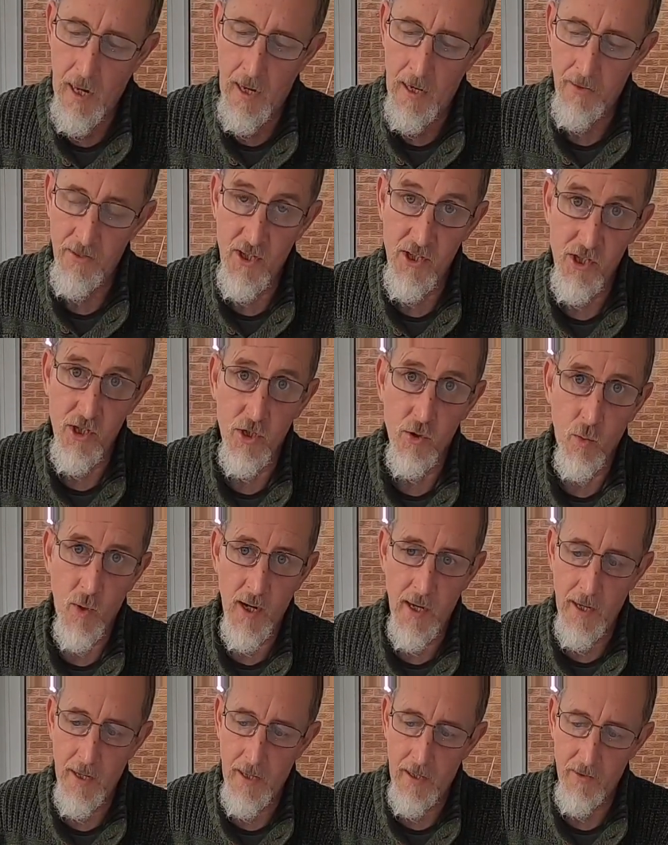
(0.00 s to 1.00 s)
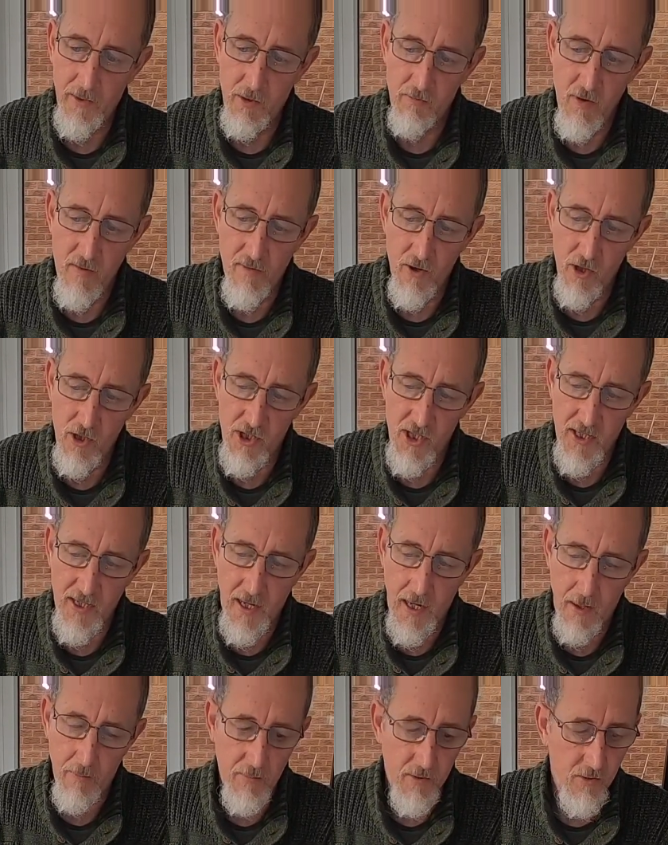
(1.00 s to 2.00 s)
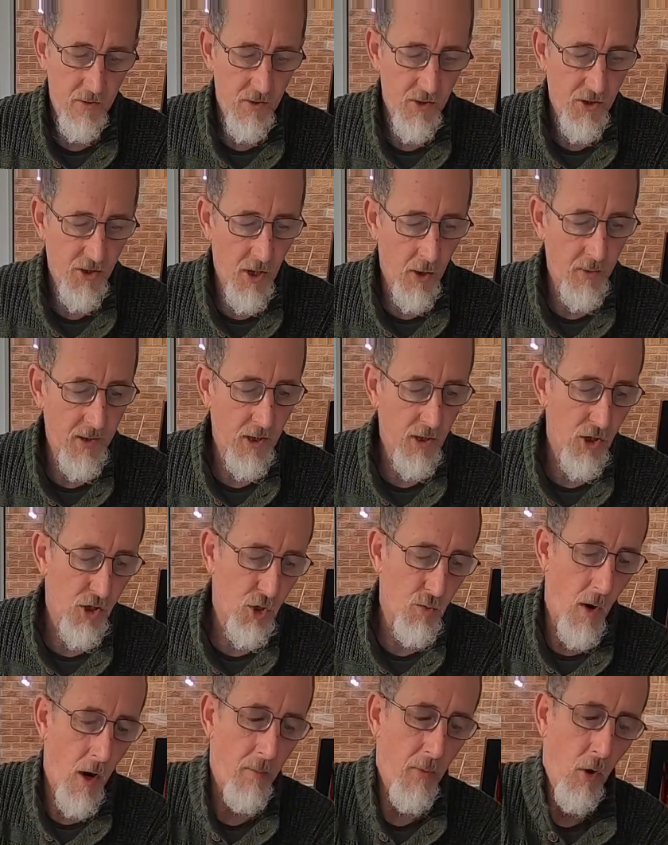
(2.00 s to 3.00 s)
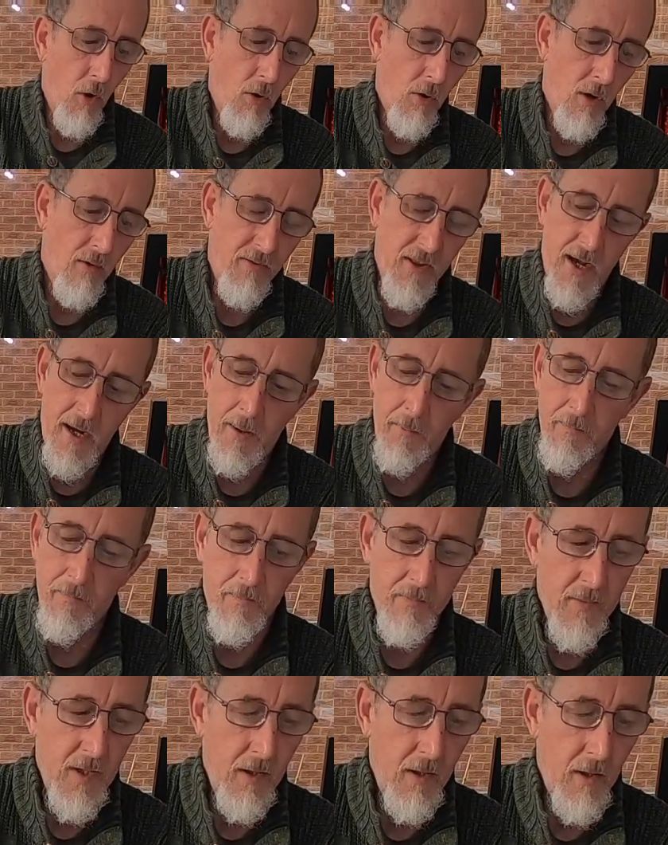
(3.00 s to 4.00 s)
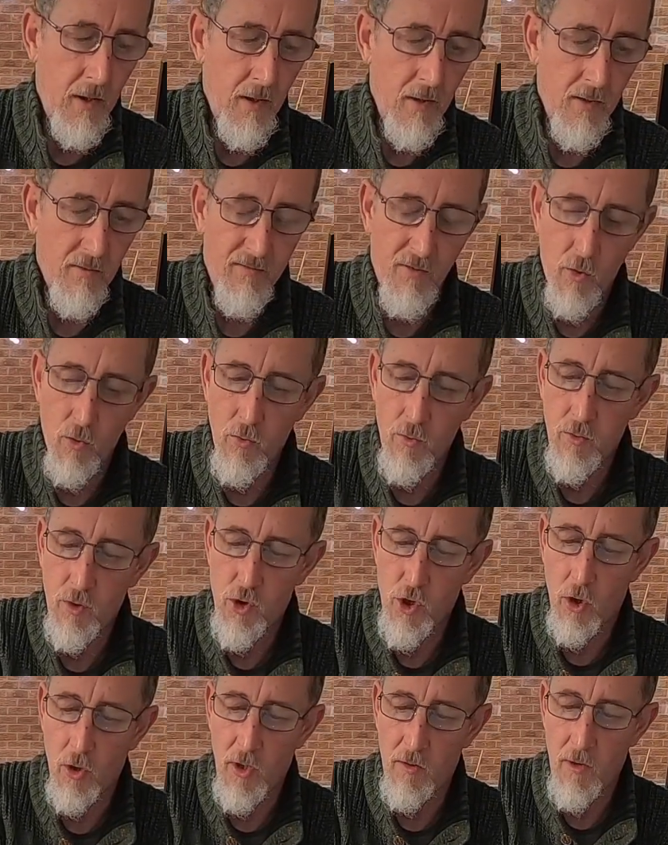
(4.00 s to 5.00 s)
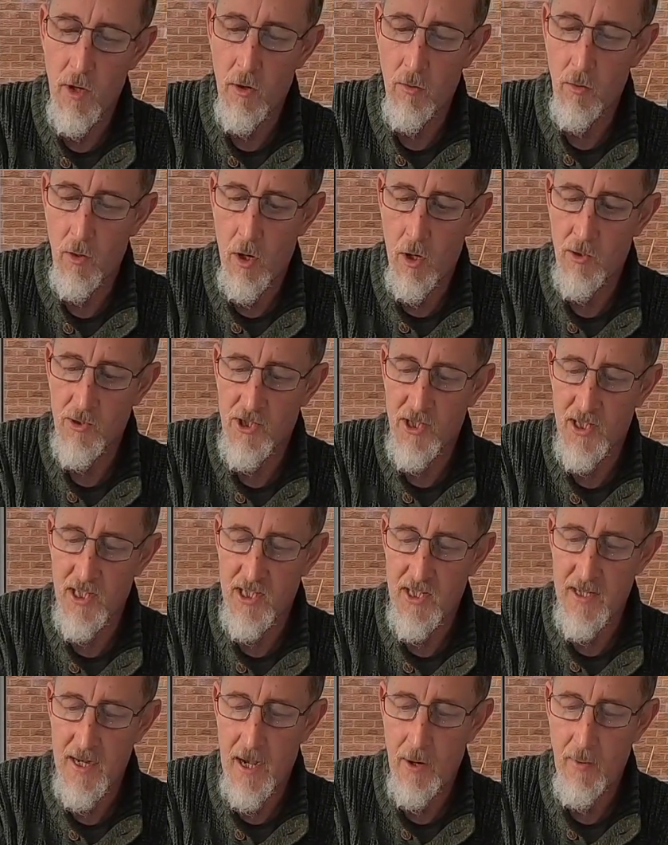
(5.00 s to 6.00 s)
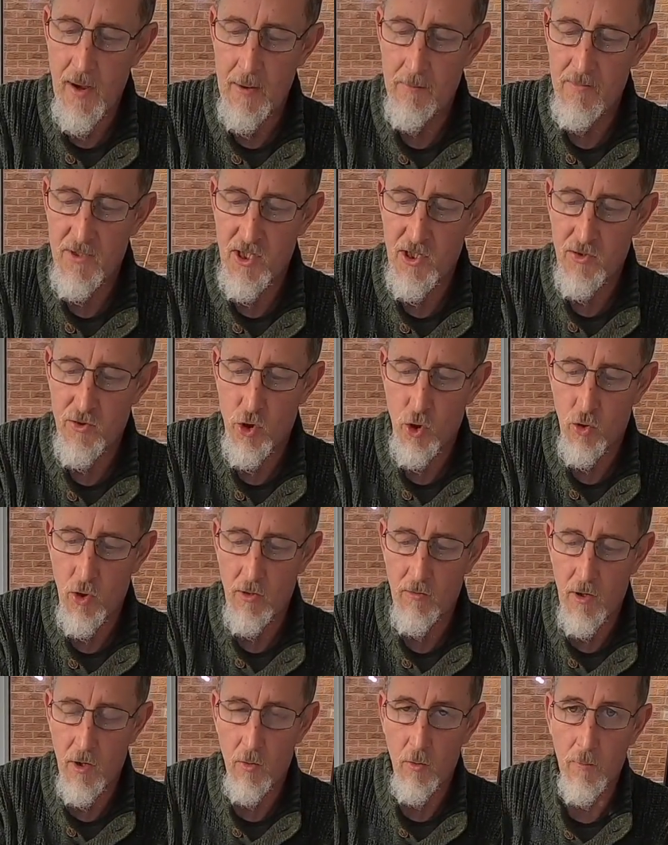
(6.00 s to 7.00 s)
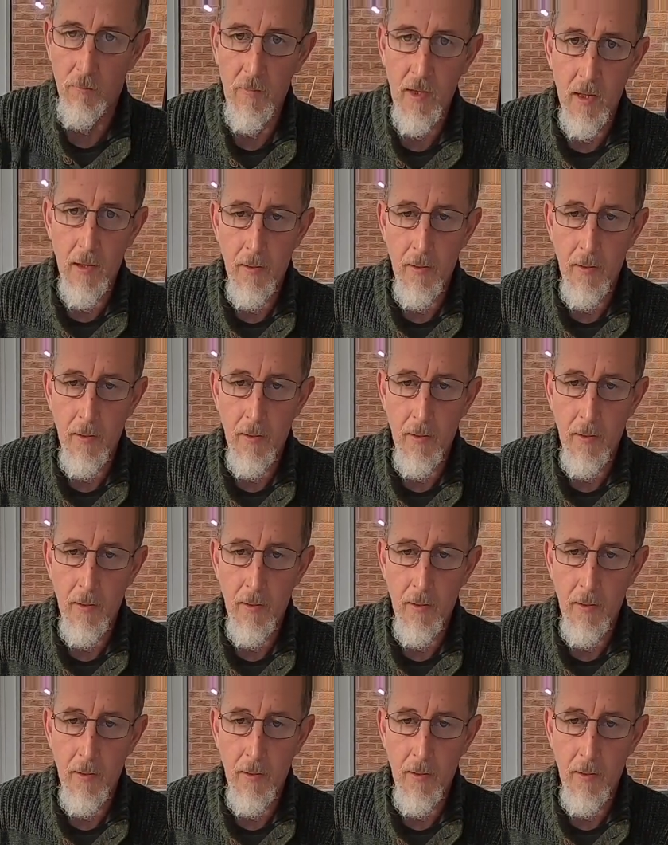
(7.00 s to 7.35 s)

And this is where the reversing happens. So we're going to swap all of that, the full toilet roll, onto this now empty toilet roll.